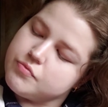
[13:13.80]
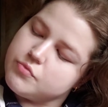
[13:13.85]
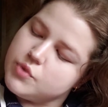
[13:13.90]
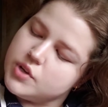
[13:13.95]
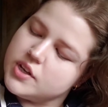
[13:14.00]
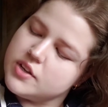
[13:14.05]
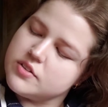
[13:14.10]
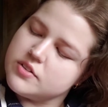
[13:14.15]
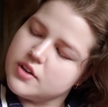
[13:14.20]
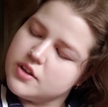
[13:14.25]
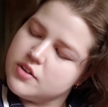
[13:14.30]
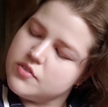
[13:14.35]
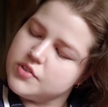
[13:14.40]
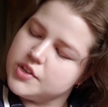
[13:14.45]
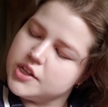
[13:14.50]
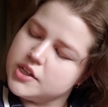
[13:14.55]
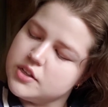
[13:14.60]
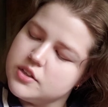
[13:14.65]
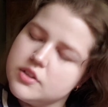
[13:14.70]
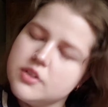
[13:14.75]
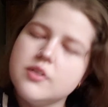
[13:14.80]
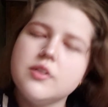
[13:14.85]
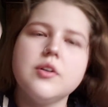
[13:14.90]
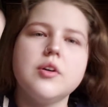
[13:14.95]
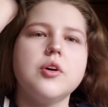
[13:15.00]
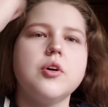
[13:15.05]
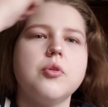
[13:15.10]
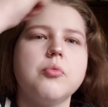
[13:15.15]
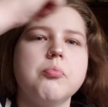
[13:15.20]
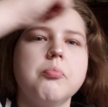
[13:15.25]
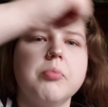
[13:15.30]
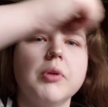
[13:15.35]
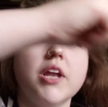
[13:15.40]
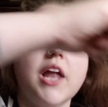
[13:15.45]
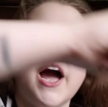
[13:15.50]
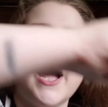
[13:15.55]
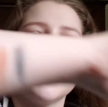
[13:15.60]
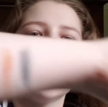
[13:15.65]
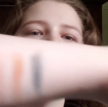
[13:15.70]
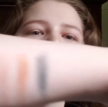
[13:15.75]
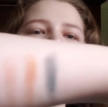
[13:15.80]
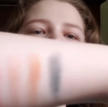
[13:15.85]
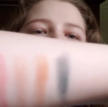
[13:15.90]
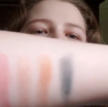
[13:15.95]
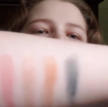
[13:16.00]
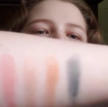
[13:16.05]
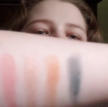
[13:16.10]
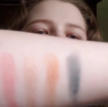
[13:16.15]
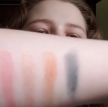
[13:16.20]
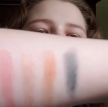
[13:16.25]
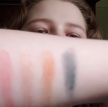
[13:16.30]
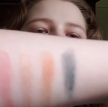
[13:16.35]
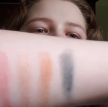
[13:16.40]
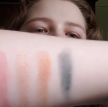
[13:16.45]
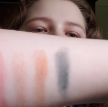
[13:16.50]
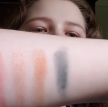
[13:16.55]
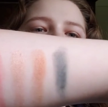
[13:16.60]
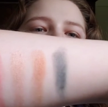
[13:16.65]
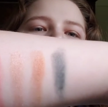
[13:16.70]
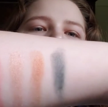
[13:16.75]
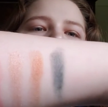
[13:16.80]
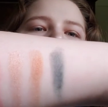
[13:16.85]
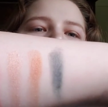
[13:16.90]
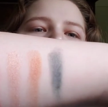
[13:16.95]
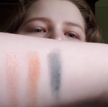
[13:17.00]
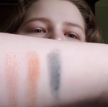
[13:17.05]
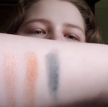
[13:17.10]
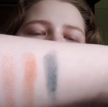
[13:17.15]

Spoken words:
I guess kind of like black with a green undertone